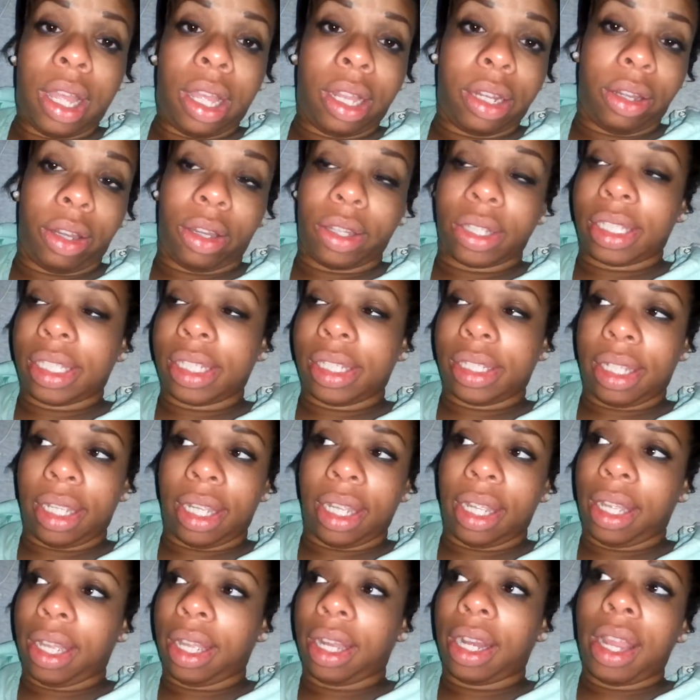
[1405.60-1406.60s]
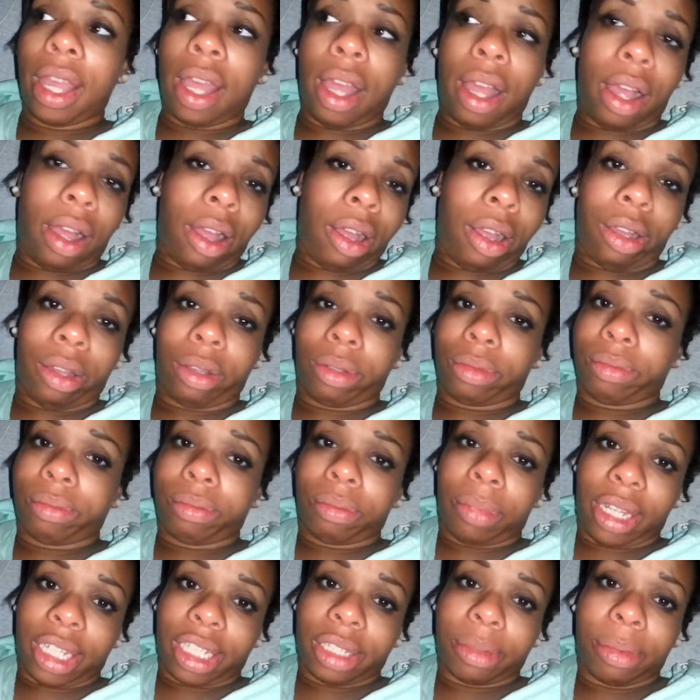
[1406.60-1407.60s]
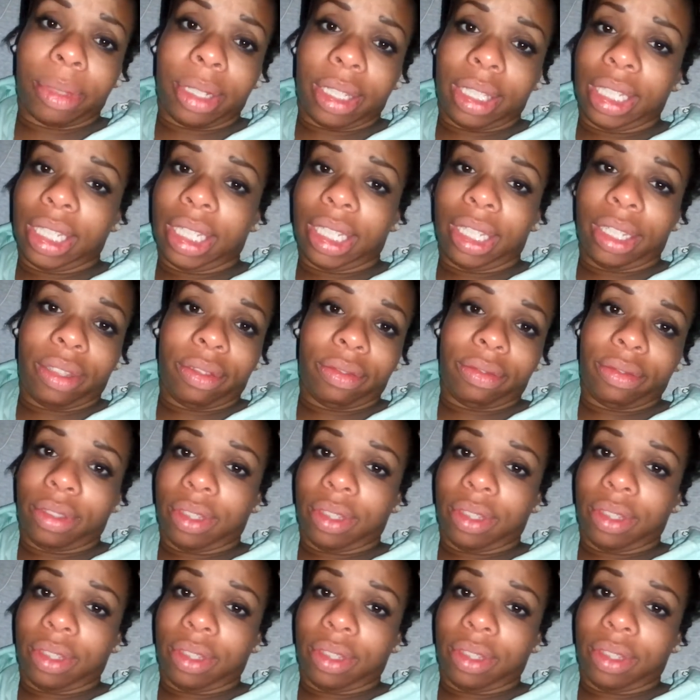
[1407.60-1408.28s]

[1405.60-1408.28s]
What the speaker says: nurses again, oh, best believe,